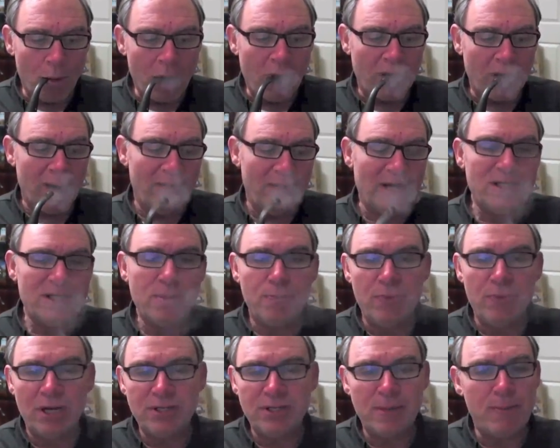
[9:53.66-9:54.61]
Now
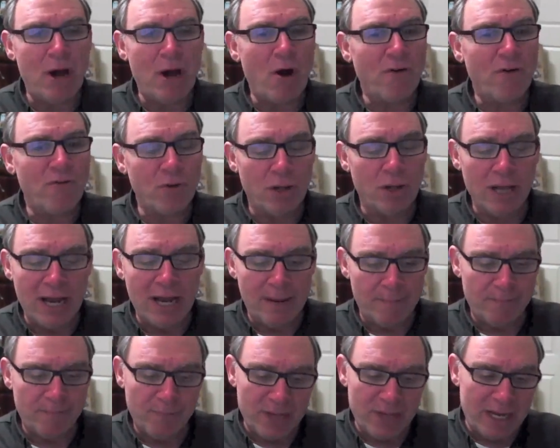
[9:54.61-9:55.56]
that's a powerful
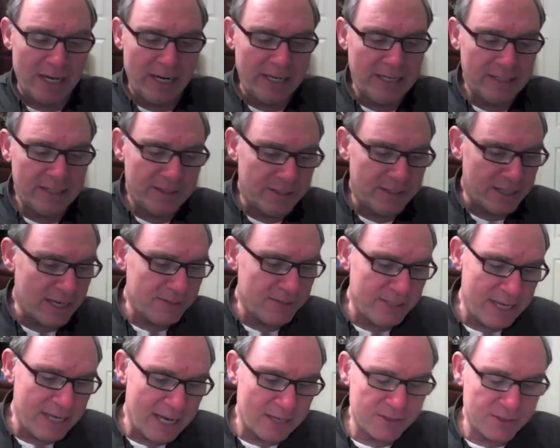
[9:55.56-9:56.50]
claim, and he says
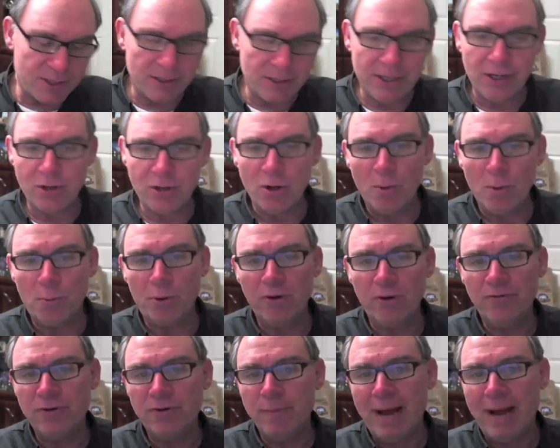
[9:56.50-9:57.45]
he has clinical
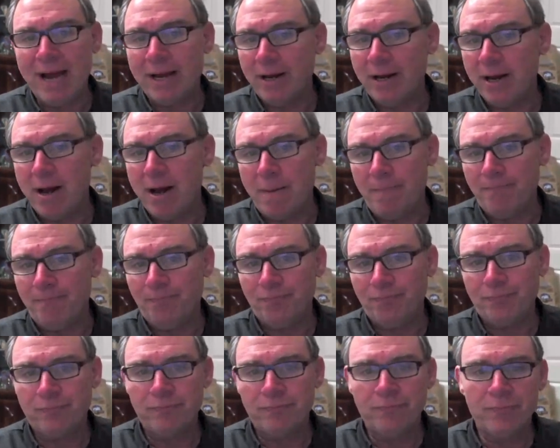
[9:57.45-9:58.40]
proof to back it up,
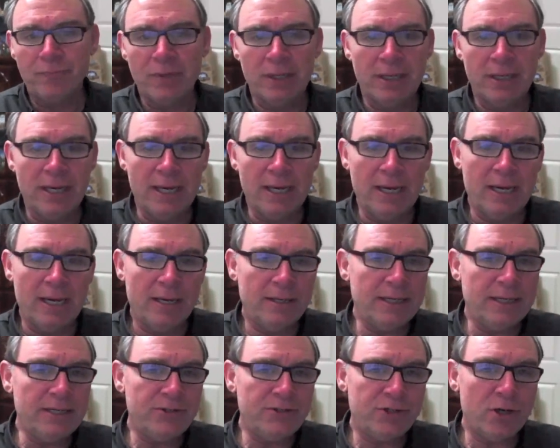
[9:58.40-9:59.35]
and
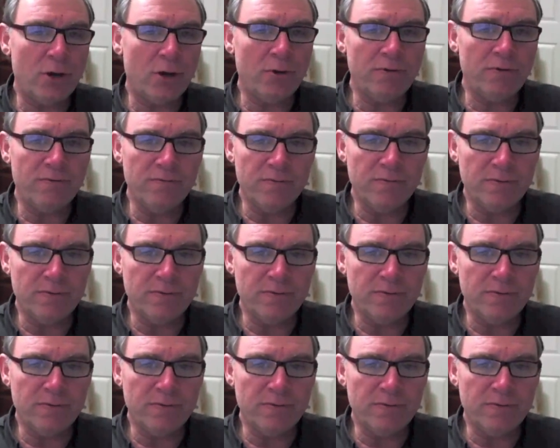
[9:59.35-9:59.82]
he showed